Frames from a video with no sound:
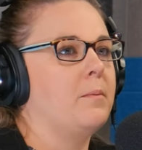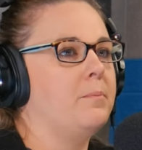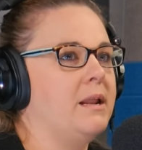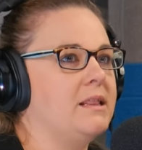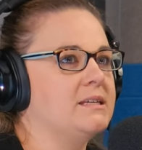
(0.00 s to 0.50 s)

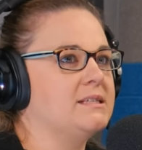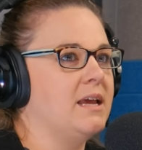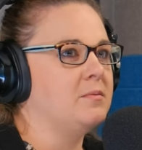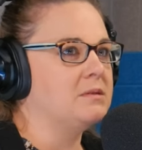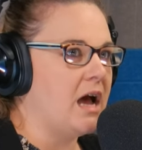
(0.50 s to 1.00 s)
But at the
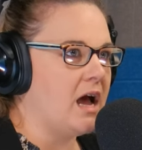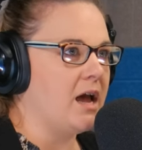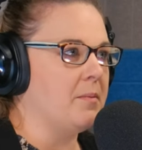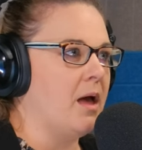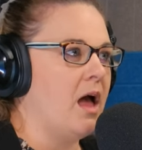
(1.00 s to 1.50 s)
same
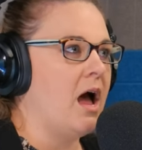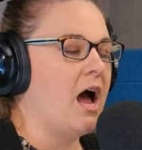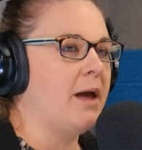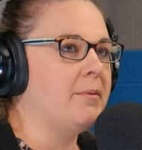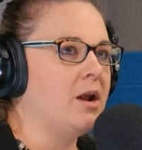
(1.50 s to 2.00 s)
time,
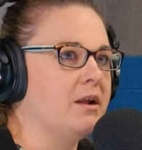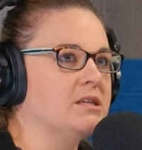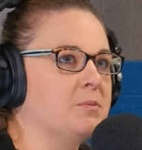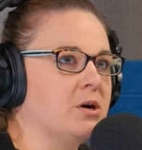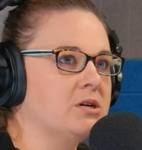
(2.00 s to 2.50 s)
I'm an
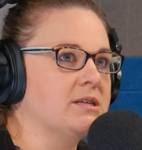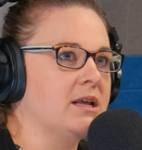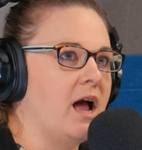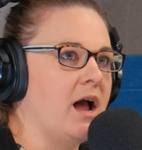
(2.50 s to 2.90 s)
honest person.